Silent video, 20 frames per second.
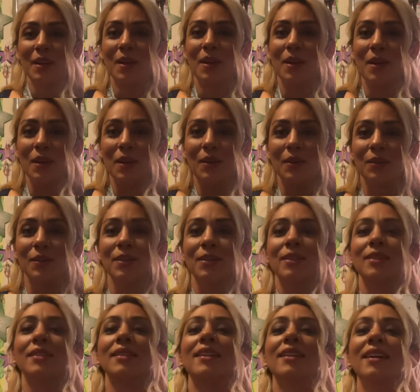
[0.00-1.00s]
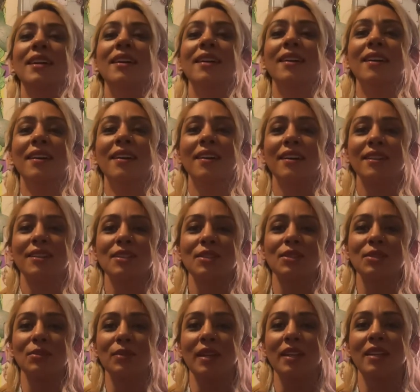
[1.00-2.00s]
I
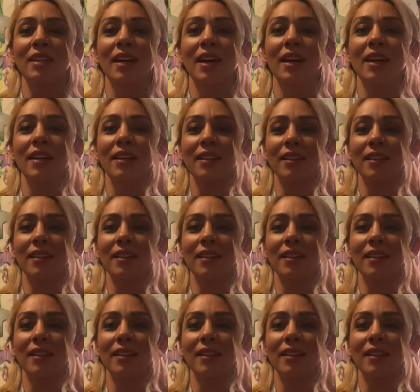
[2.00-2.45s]
just read that.